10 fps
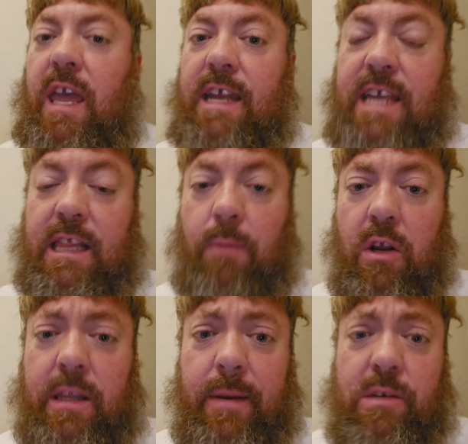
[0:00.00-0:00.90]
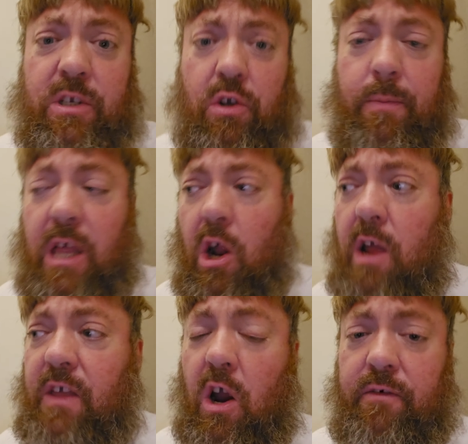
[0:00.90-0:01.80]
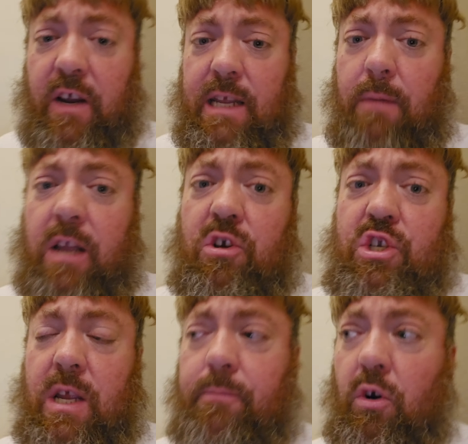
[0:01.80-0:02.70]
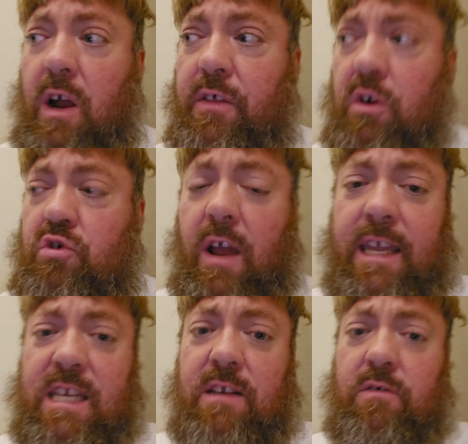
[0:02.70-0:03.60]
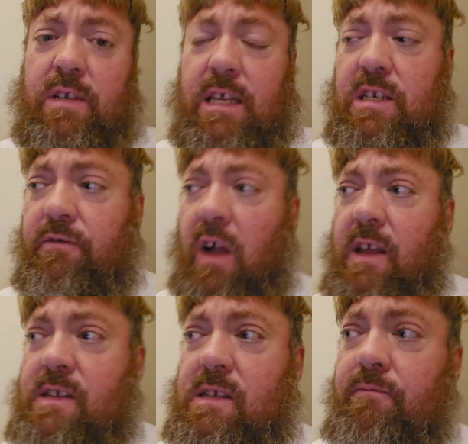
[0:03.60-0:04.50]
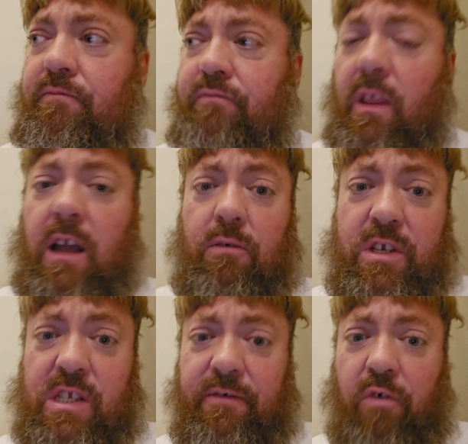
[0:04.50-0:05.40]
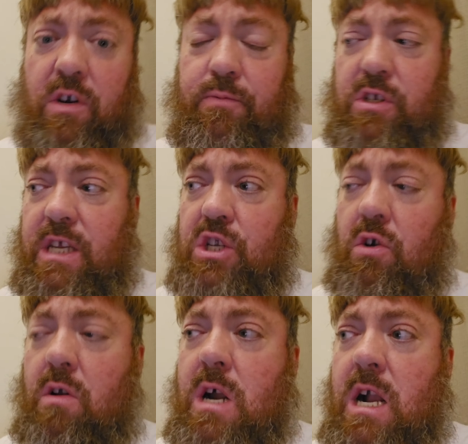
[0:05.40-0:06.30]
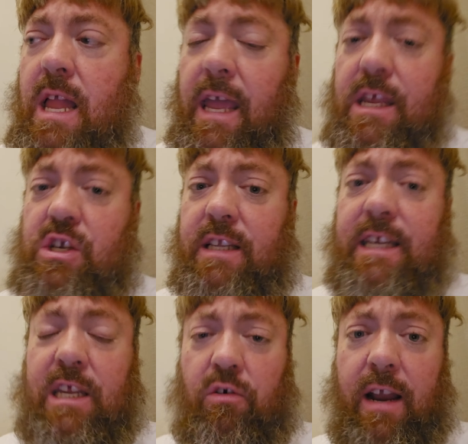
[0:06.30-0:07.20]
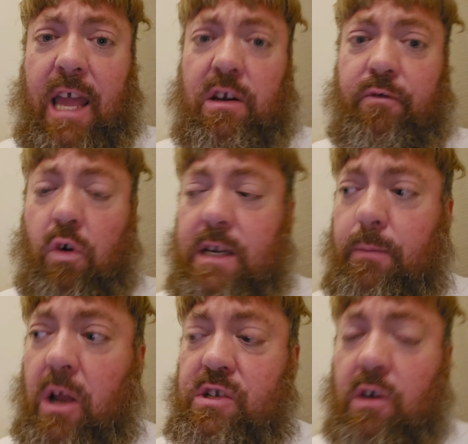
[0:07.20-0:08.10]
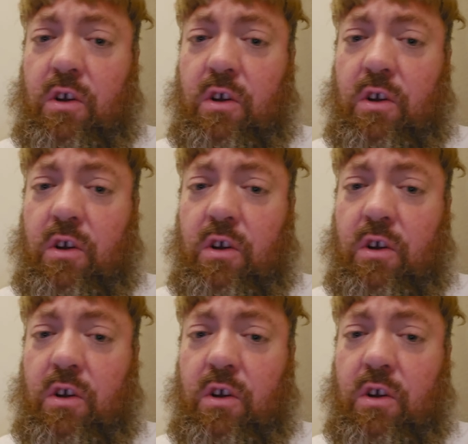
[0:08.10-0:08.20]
You can't take the mark of the beast, which could be the RFID microchip or other tracking de device, uh, which is a forced procedure, injected in your right hand or forehead to buy